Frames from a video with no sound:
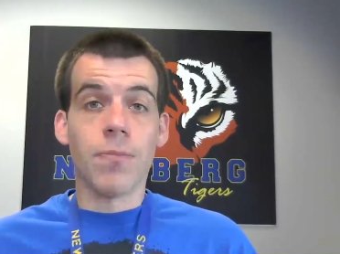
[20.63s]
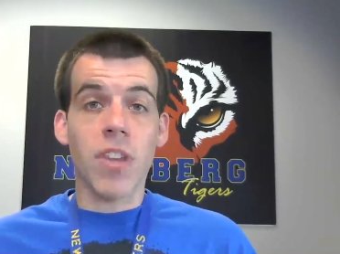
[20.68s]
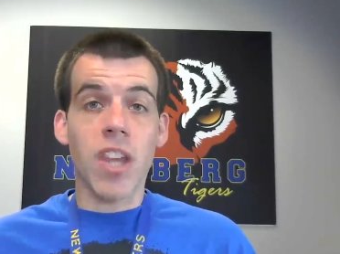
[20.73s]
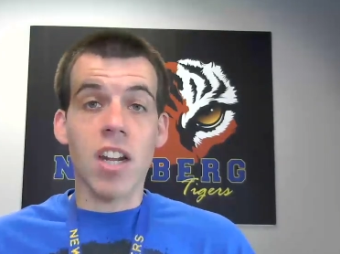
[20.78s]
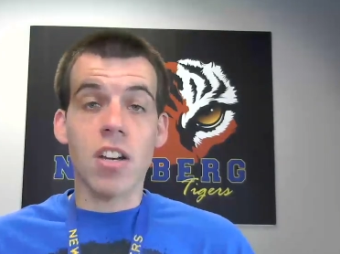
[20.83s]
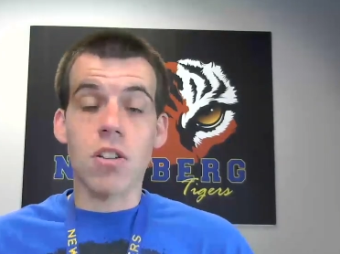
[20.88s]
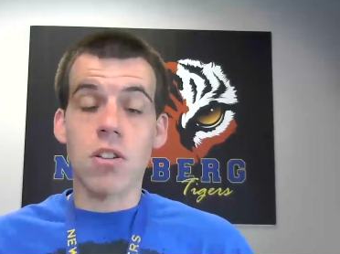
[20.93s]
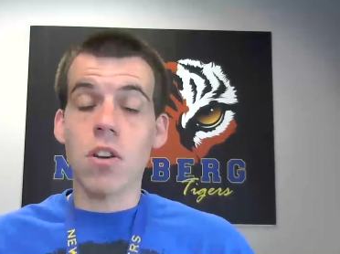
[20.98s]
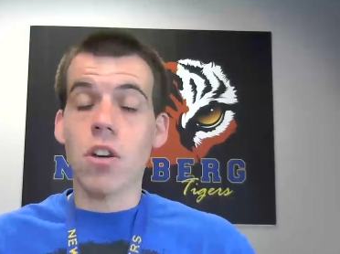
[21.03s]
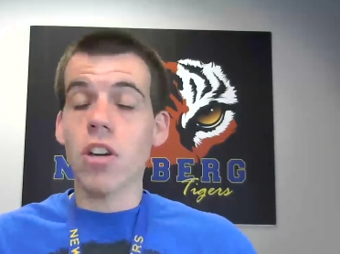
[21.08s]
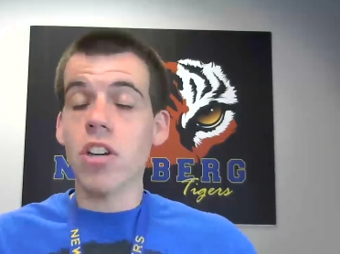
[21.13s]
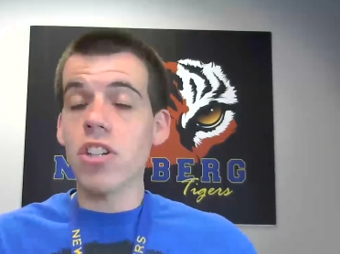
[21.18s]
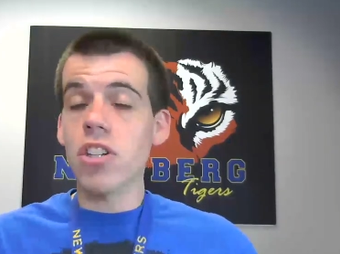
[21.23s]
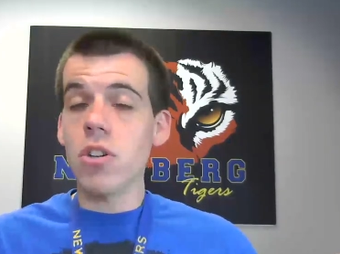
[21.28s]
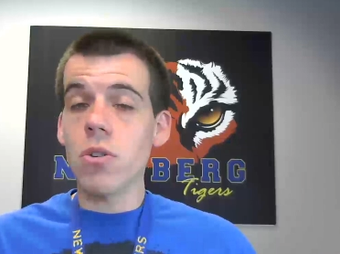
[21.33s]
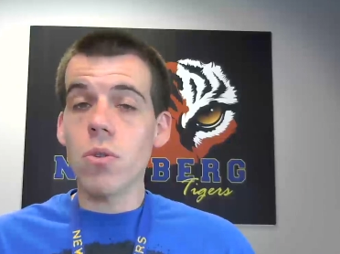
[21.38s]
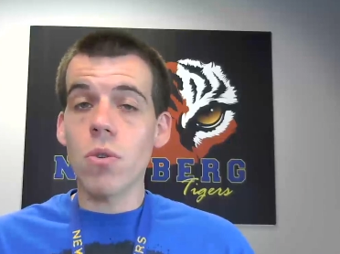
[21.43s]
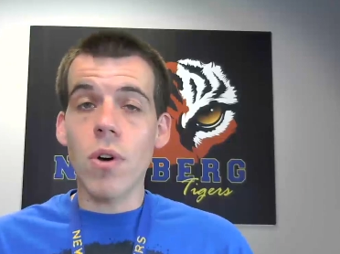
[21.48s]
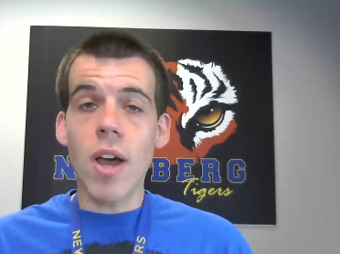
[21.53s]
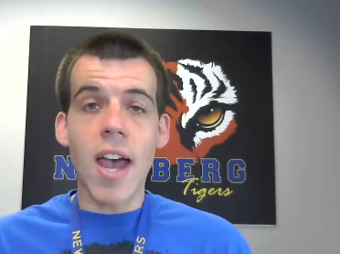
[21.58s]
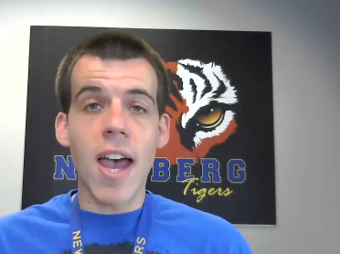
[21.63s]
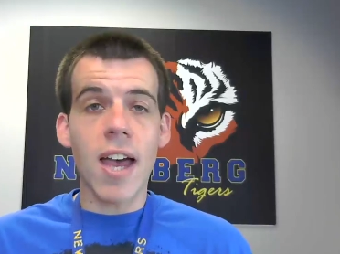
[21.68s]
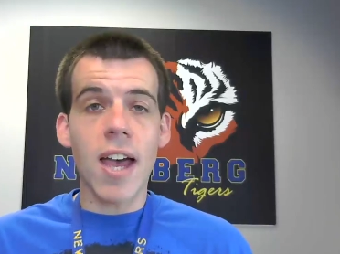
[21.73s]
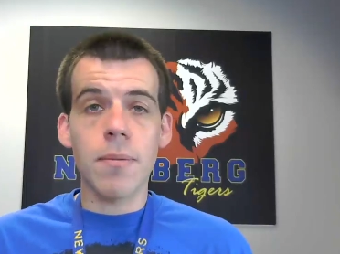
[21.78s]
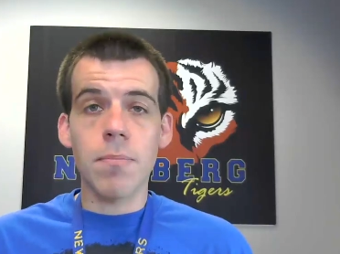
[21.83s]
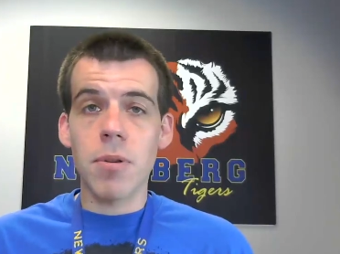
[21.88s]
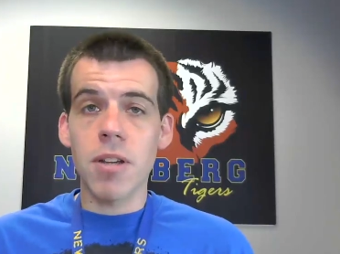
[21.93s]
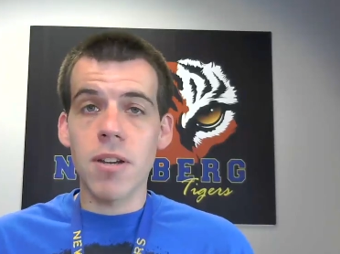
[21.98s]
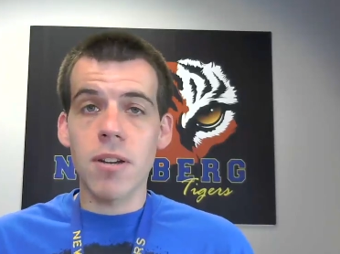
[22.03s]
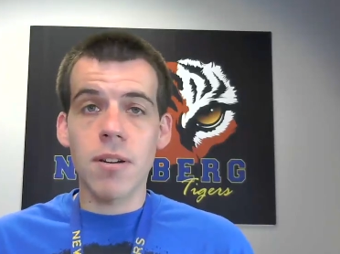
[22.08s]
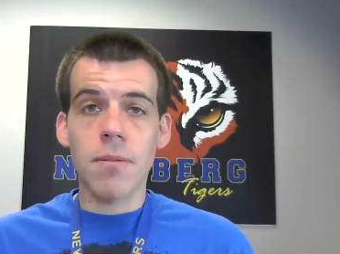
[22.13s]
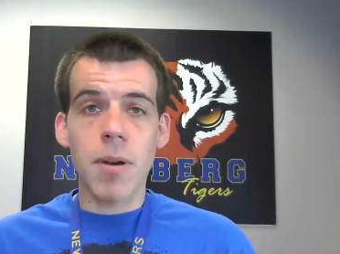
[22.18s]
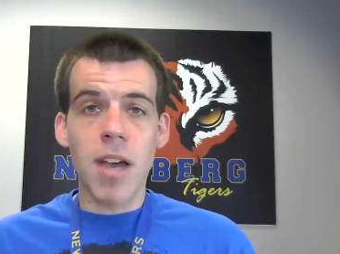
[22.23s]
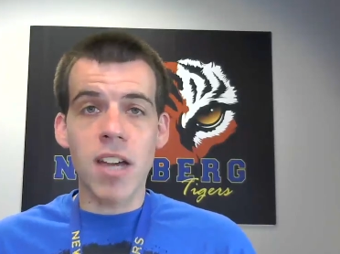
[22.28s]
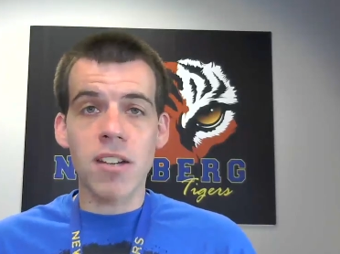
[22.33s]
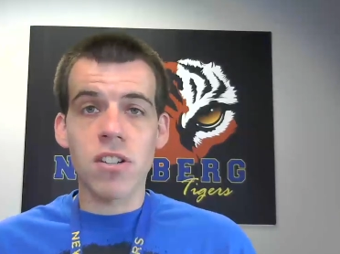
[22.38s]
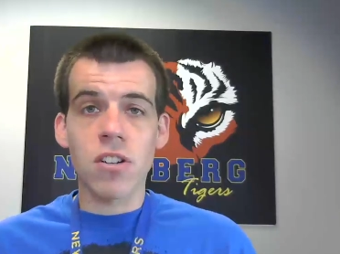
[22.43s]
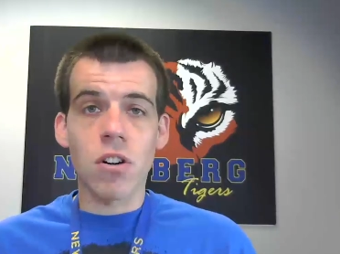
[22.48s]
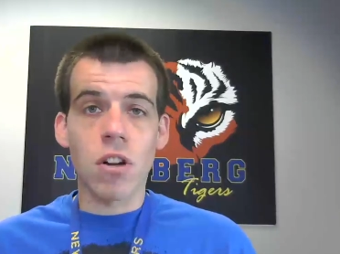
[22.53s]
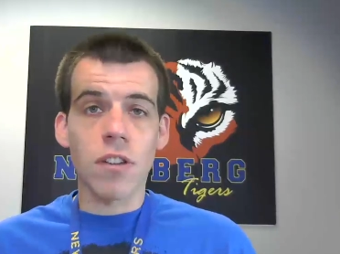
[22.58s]
And as long as you had been
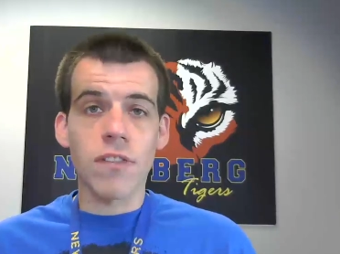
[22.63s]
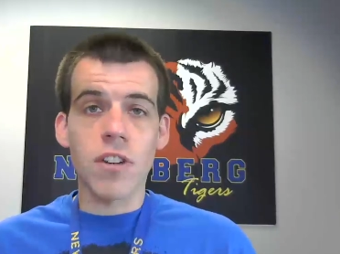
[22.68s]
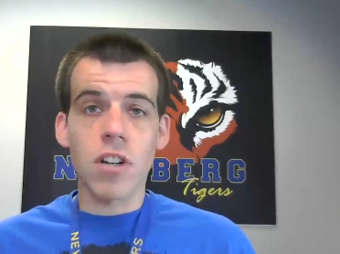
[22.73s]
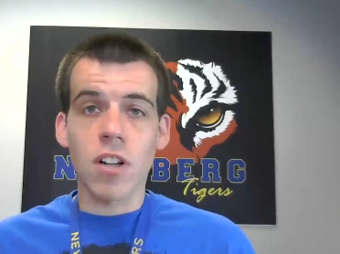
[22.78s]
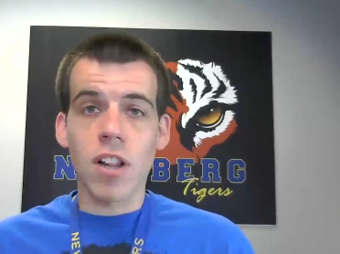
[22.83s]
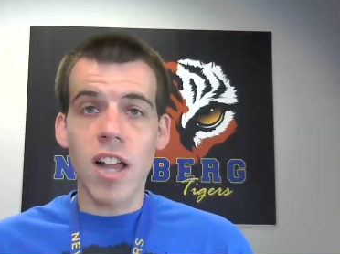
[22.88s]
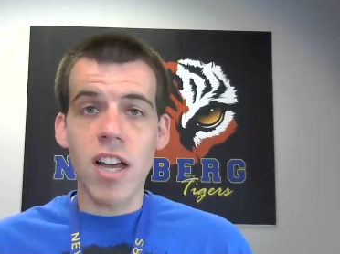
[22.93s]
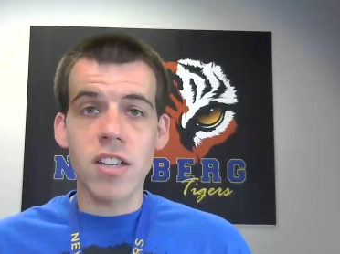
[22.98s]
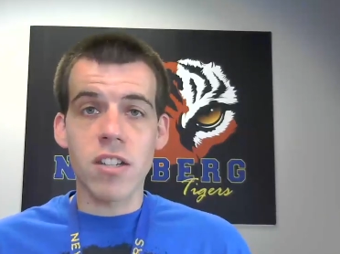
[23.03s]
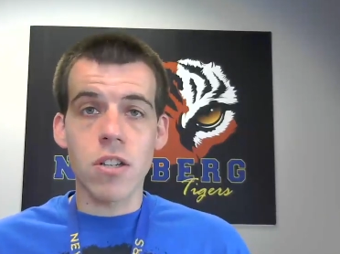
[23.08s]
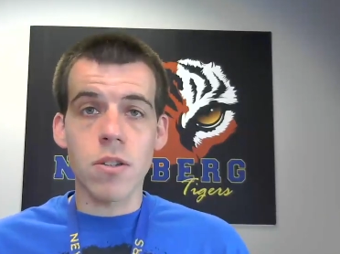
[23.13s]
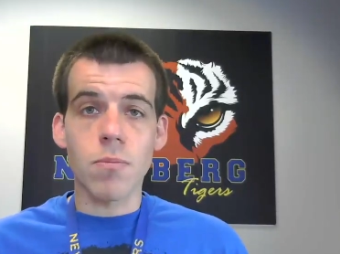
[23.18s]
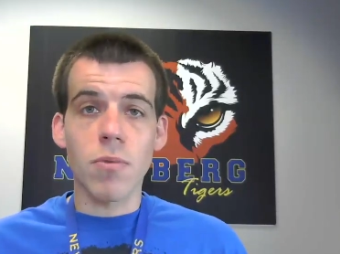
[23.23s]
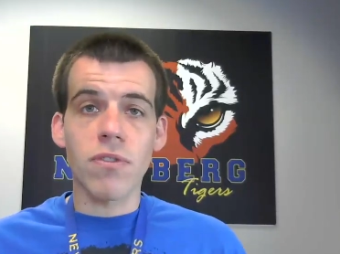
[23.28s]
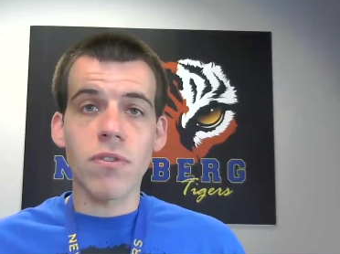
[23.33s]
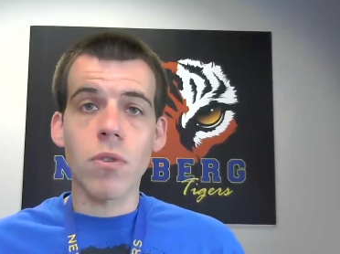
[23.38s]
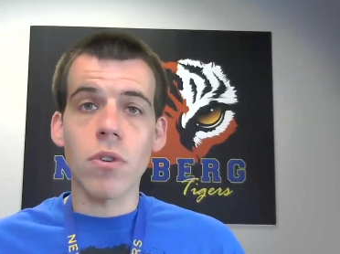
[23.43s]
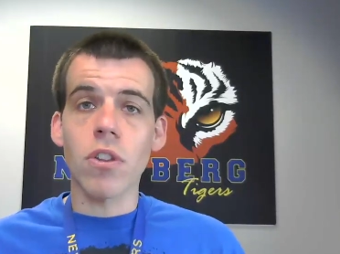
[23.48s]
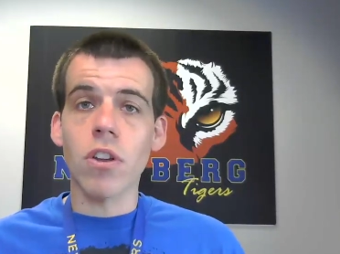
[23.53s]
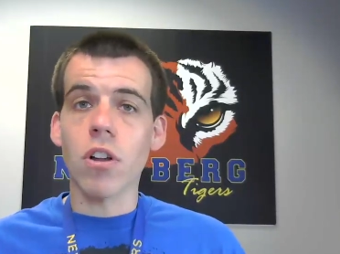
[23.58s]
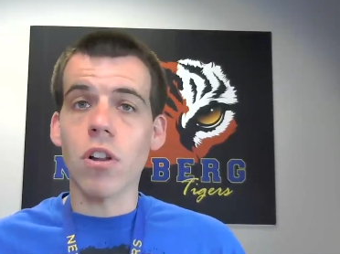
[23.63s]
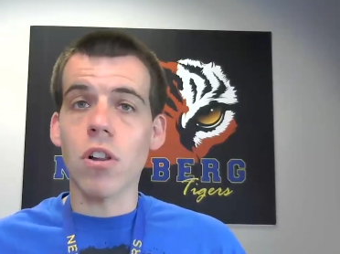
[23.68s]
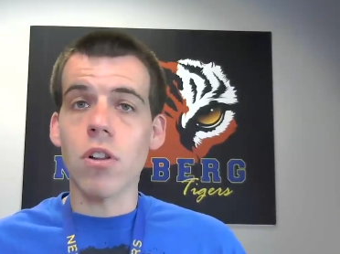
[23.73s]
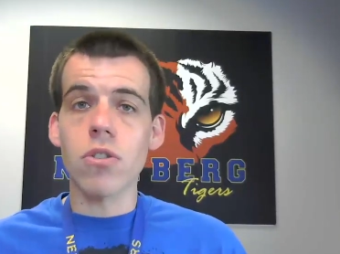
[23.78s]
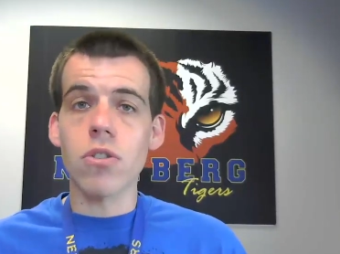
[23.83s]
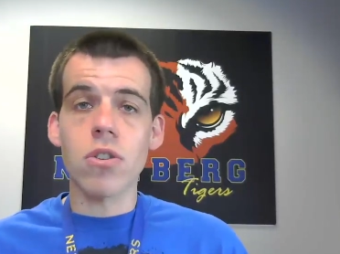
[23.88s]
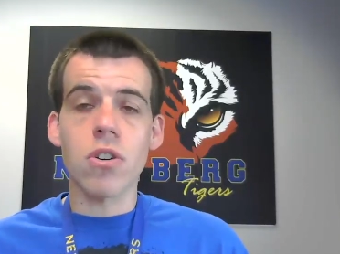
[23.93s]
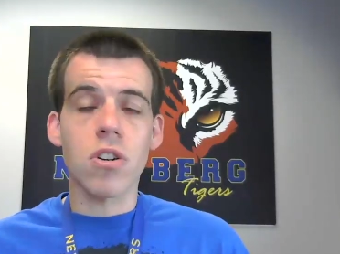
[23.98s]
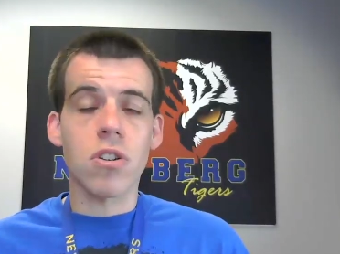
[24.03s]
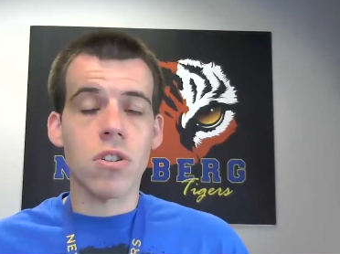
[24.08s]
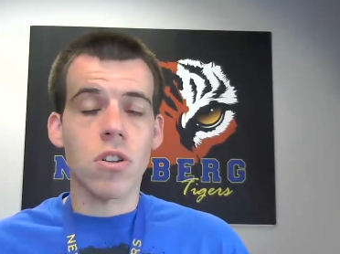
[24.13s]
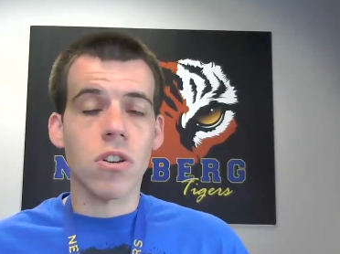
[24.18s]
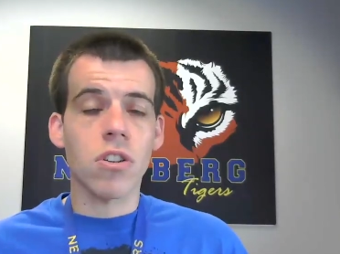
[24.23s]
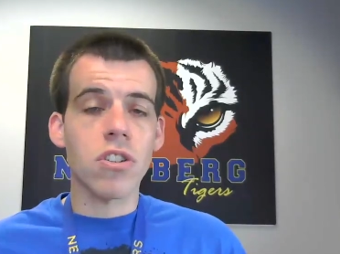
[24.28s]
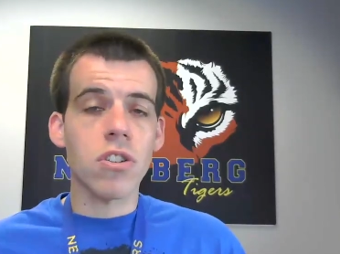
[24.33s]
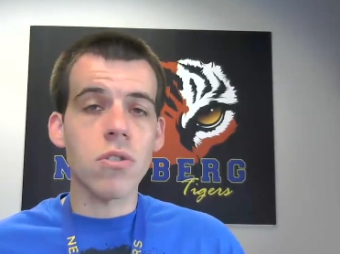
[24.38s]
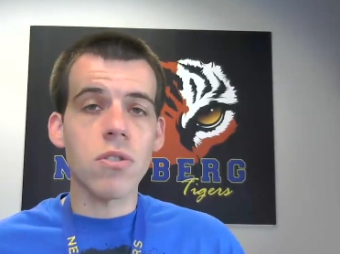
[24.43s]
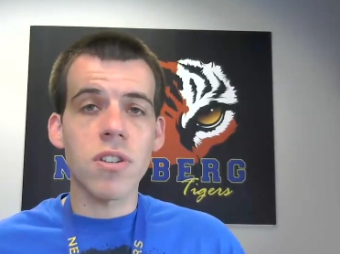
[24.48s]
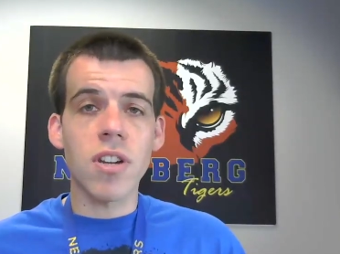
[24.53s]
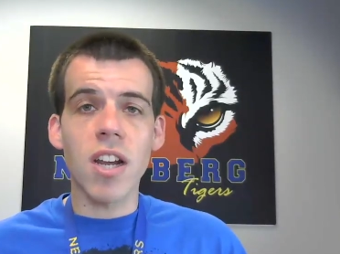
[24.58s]
passing all of your classes before the closure, as long
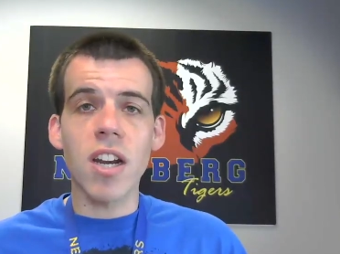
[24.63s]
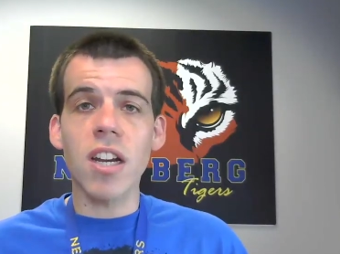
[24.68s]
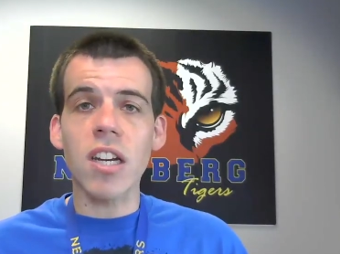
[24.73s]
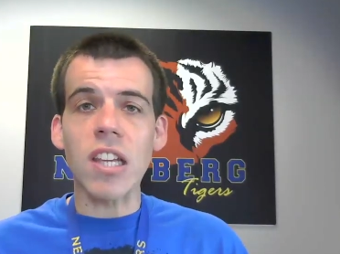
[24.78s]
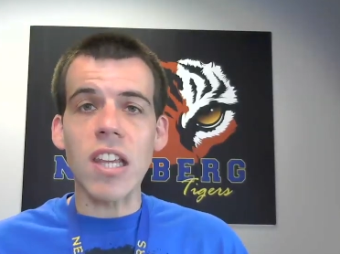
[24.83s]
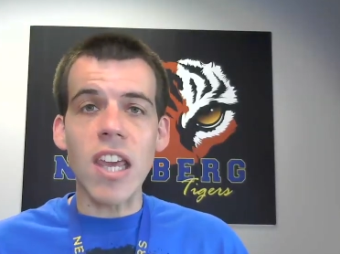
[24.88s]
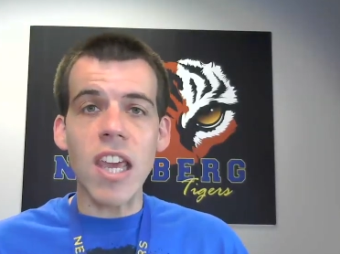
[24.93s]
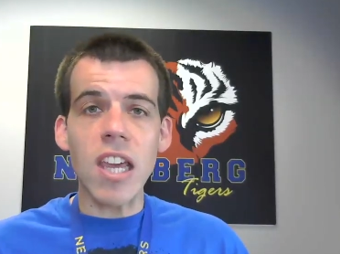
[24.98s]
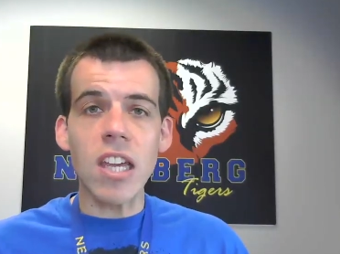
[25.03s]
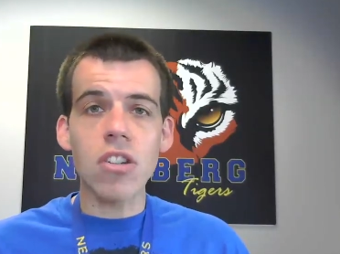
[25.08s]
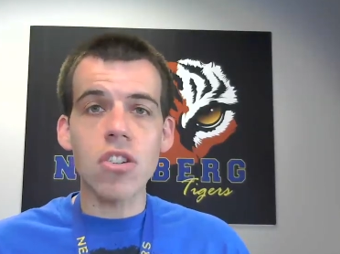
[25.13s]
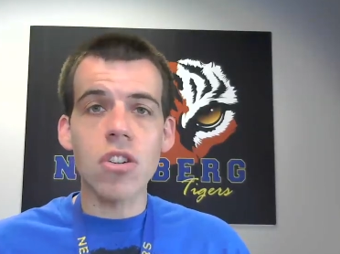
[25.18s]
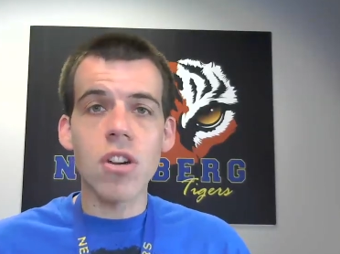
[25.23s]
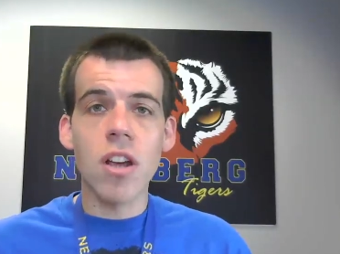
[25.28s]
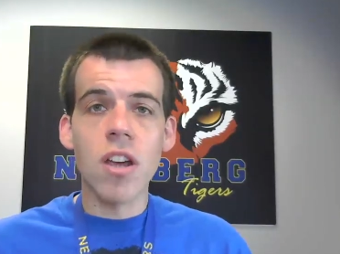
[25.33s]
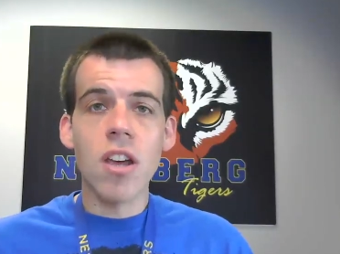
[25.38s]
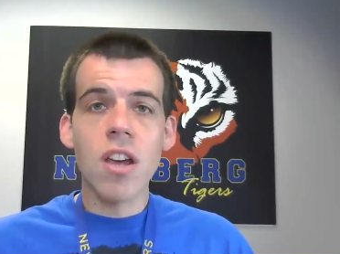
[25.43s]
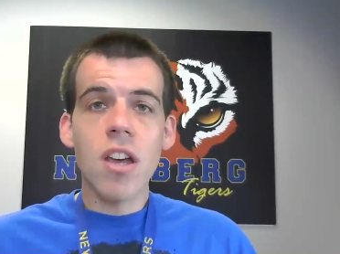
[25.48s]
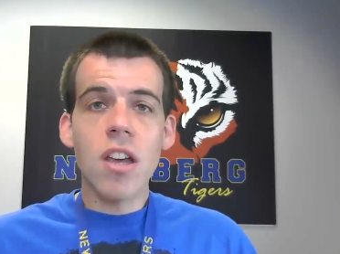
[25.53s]
as you stayed engaged